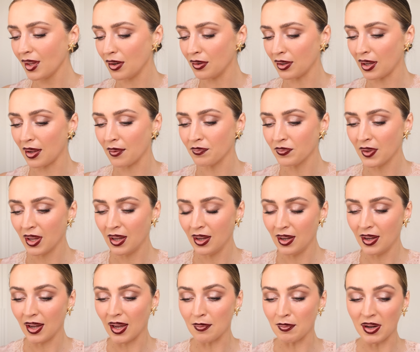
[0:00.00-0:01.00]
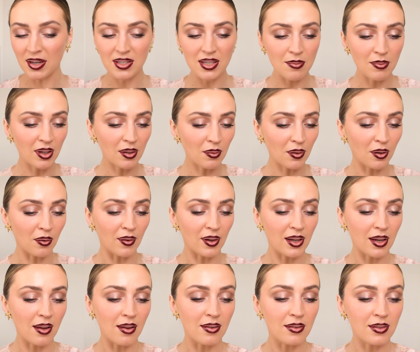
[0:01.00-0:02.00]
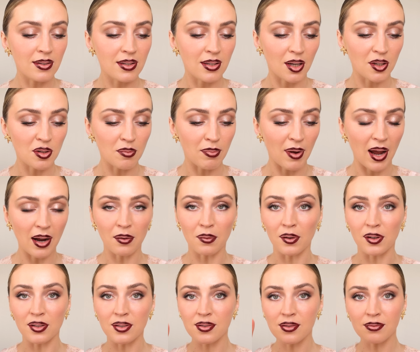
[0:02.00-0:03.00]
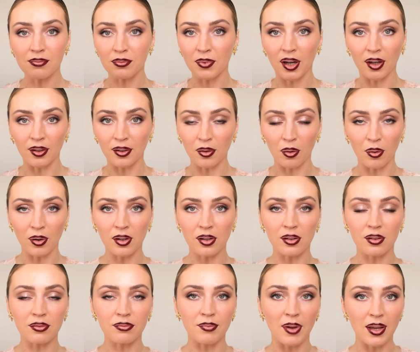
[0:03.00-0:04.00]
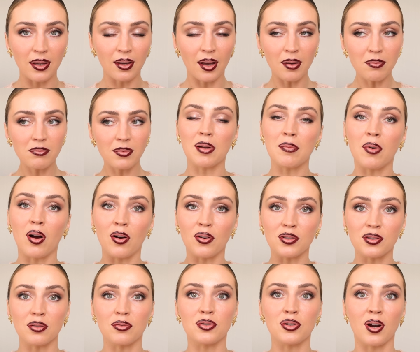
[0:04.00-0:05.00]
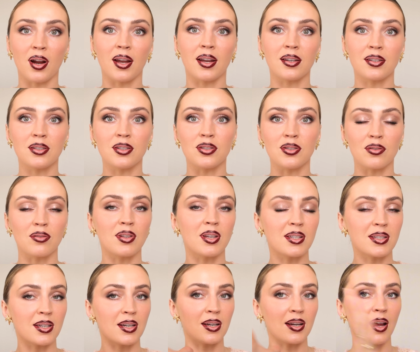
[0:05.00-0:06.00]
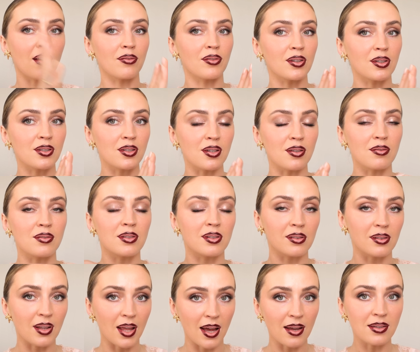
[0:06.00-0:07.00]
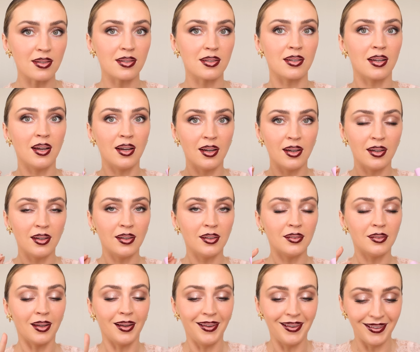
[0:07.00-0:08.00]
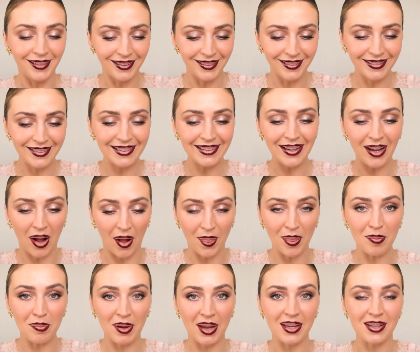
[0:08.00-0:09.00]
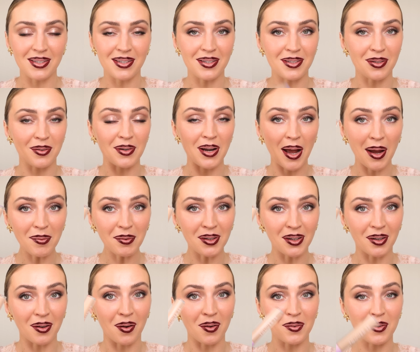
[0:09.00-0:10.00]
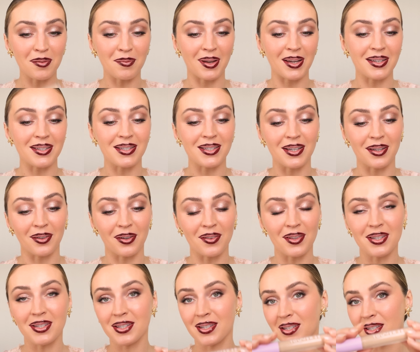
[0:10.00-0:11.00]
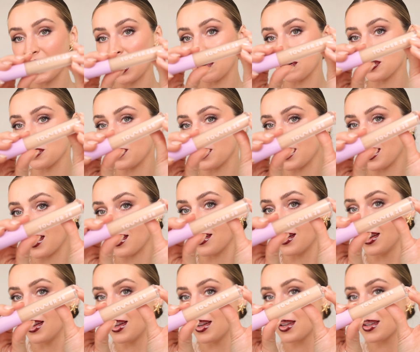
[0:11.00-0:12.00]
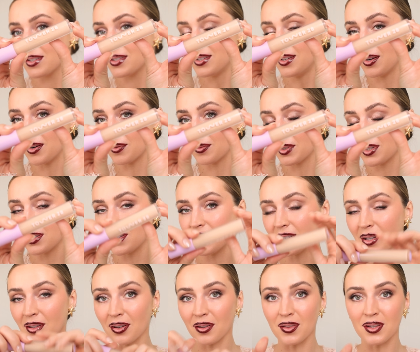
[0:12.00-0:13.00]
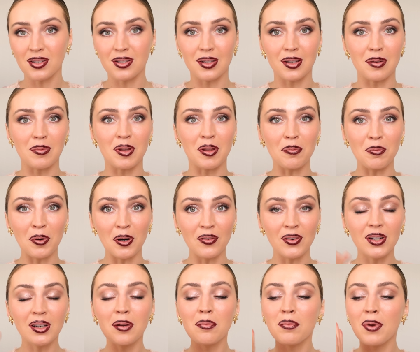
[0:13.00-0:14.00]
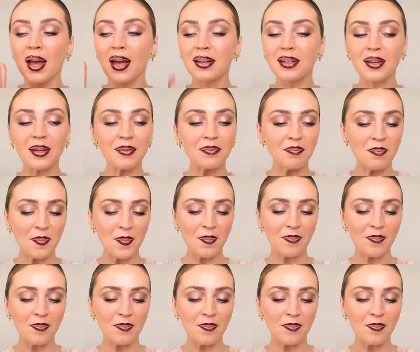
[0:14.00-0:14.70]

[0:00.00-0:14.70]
Okay, it might seem like we're going in such a backwards, weird order of makeup, but I'm also trying to do this in an effort to use less on the base. So now I'm gonna go in with my concealer. This is a Tower 28 Serum Concealer. This is gonna be the perfect companion